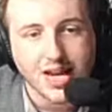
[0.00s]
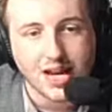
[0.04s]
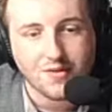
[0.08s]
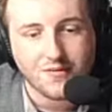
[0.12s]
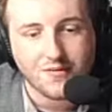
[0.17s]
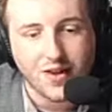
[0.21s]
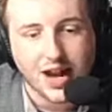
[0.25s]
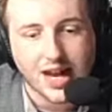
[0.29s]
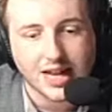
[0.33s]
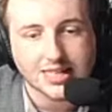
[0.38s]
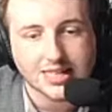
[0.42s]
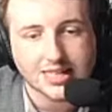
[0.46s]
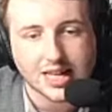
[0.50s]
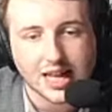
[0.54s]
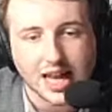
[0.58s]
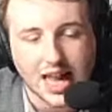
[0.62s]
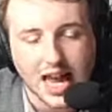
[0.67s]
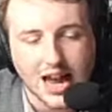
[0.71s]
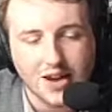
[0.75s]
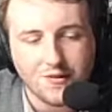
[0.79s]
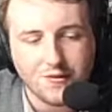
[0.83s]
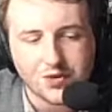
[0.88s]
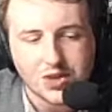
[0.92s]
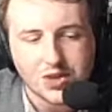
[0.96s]
events
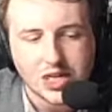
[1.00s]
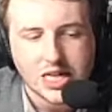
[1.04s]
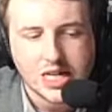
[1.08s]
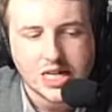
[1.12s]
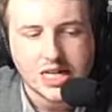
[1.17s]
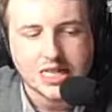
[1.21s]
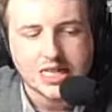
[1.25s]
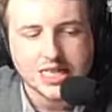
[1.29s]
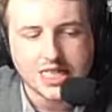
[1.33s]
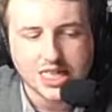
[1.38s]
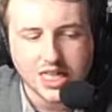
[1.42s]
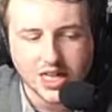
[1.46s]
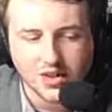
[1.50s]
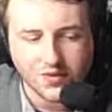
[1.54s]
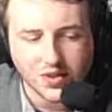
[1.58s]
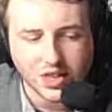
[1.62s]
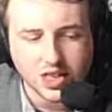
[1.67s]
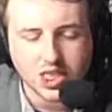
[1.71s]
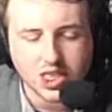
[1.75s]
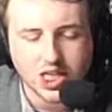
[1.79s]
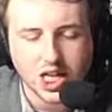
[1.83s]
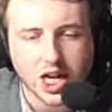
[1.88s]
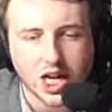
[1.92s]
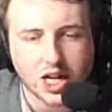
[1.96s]
left.
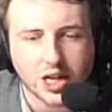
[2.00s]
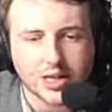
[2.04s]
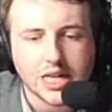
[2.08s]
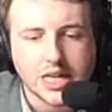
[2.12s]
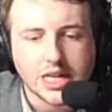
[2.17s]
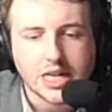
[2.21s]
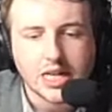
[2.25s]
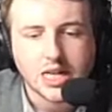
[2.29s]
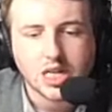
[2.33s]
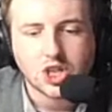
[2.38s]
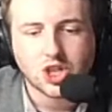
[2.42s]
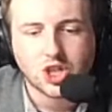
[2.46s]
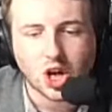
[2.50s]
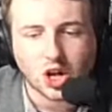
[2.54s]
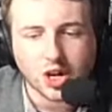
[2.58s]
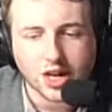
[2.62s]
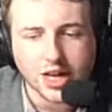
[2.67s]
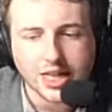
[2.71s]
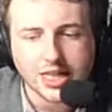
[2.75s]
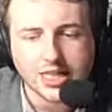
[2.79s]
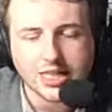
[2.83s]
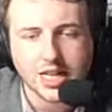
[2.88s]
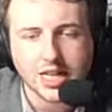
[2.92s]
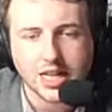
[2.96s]
Silverstone,
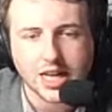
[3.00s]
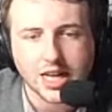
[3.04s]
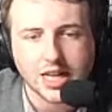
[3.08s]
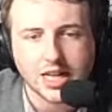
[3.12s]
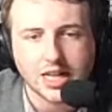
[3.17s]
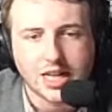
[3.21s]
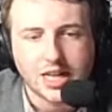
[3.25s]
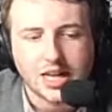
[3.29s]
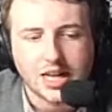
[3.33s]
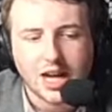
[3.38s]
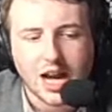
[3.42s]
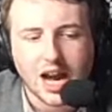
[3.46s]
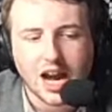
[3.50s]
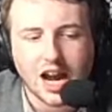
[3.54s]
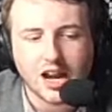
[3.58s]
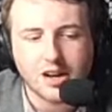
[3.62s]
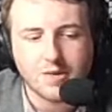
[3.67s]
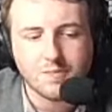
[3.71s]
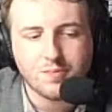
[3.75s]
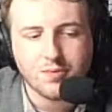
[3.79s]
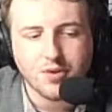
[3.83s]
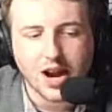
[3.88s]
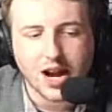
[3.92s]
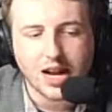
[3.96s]
Donington and
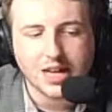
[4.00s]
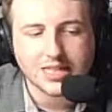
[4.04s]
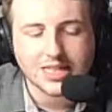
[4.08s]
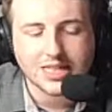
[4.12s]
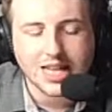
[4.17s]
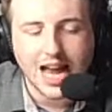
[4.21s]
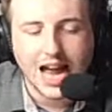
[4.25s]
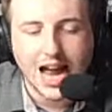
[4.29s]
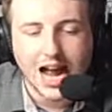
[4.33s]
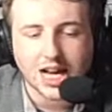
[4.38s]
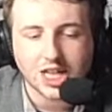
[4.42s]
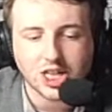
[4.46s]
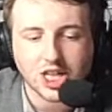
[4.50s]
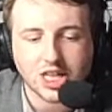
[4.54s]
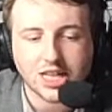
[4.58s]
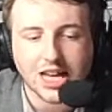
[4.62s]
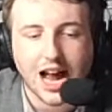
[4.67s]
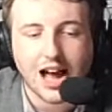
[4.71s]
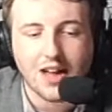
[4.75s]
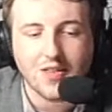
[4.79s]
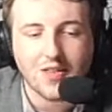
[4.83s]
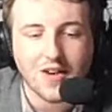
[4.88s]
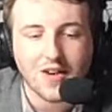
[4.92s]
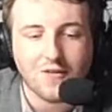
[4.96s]
Brands Hatch. And
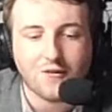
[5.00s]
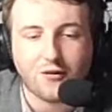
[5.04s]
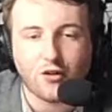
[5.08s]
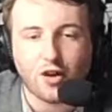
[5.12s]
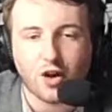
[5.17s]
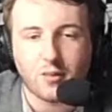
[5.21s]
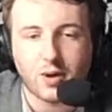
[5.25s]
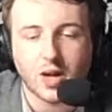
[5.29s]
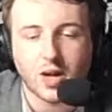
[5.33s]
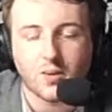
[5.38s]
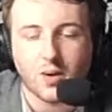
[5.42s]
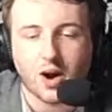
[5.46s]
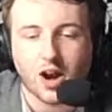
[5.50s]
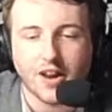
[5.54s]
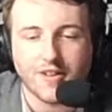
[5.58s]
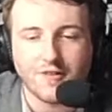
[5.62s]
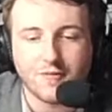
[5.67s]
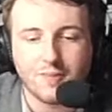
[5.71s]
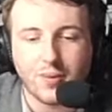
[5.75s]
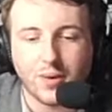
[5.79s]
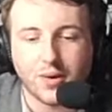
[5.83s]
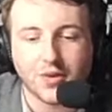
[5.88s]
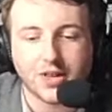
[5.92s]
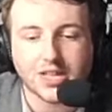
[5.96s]
now that Formula One have
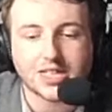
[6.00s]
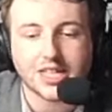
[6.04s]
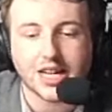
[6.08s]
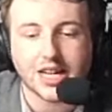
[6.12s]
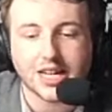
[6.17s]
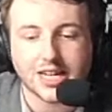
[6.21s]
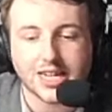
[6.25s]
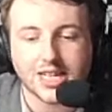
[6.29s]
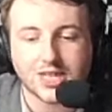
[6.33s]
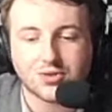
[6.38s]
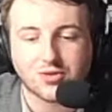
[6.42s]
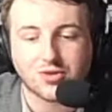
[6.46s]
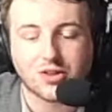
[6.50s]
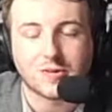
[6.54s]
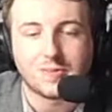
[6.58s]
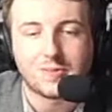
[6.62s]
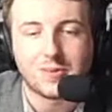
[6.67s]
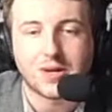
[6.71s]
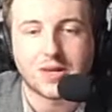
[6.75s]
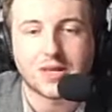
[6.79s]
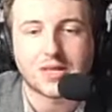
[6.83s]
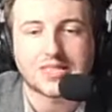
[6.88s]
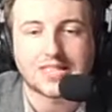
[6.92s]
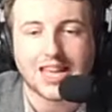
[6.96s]
put the Turkish Grand
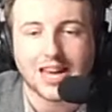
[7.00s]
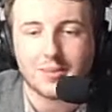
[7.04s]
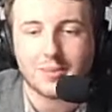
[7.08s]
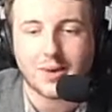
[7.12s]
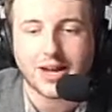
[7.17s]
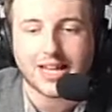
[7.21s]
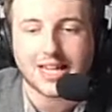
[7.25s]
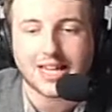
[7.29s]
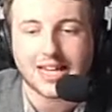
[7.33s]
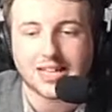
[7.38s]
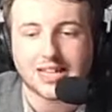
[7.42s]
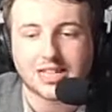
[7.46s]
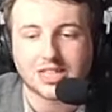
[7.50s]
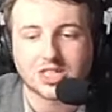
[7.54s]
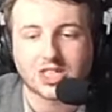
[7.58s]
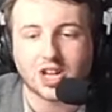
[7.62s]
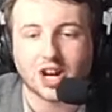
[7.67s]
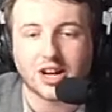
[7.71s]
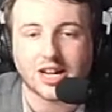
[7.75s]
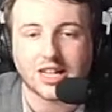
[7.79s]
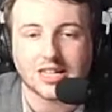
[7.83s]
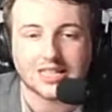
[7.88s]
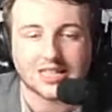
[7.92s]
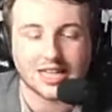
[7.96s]
Prix on the same weekend as
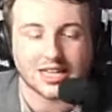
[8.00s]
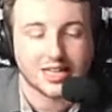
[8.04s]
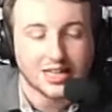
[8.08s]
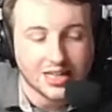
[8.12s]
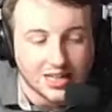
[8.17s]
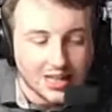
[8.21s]
Donington,